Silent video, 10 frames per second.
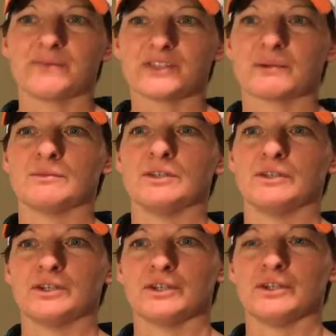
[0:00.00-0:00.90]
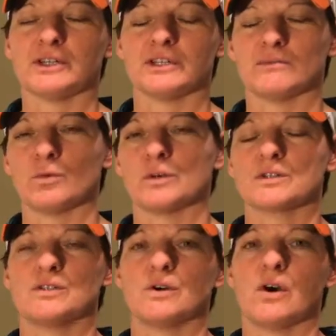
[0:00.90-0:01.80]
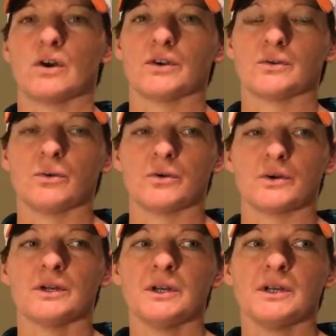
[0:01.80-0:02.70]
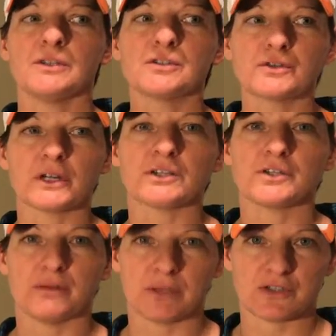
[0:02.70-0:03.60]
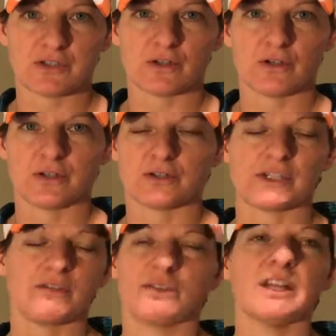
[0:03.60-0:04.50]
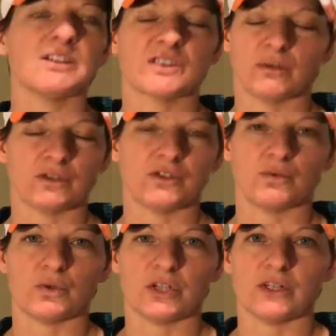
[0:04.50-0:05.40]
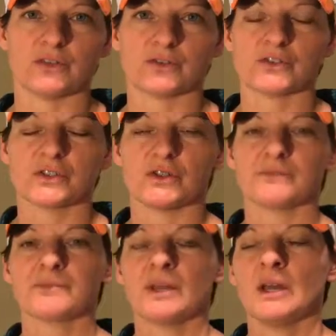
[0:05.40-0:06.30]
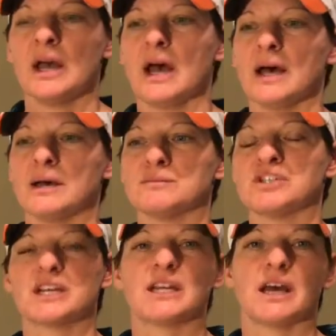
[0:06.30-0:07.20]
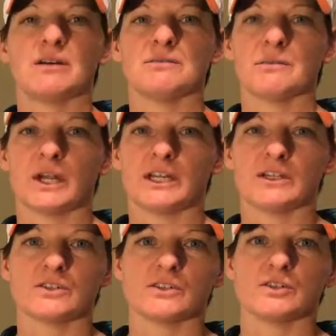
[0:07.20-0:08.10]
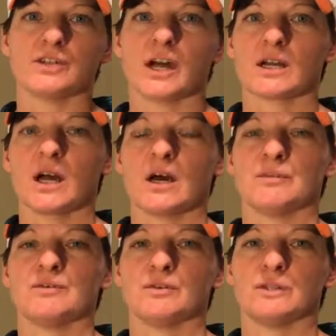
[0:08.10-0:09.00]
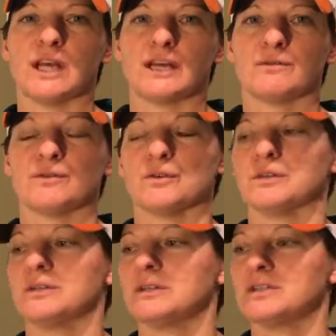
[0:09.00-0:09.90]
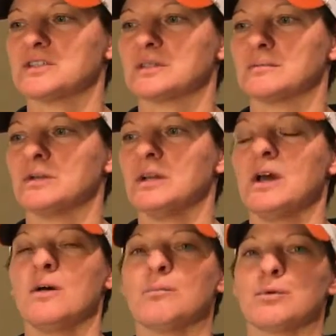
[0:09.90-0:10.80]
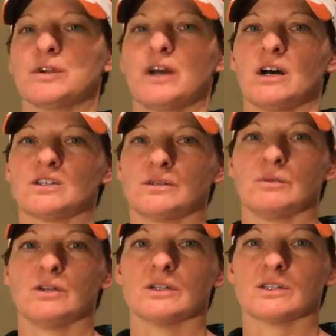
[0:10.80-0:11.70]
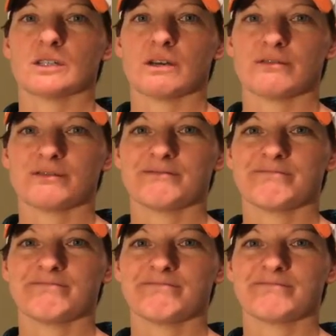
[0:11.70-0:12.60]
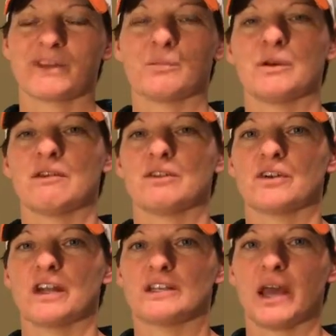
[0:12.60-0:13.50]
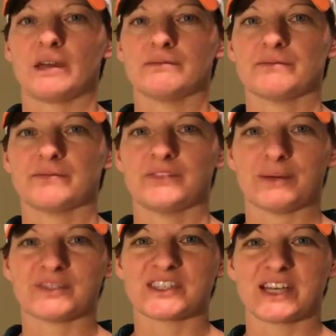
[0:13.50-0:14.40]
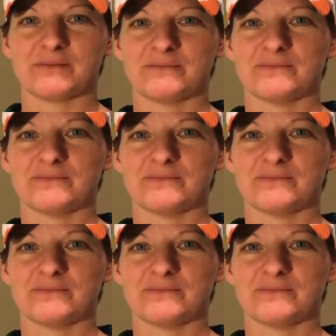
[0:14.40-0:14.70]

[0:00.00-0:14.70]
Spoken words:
some you can work too hard or stretch too much and hurt yourself, and that's not what you want either. So check it out, BonnieKissinger.com, if you would like for some pretty awesome yoga stuff. Hope you're having a great day. Namaste.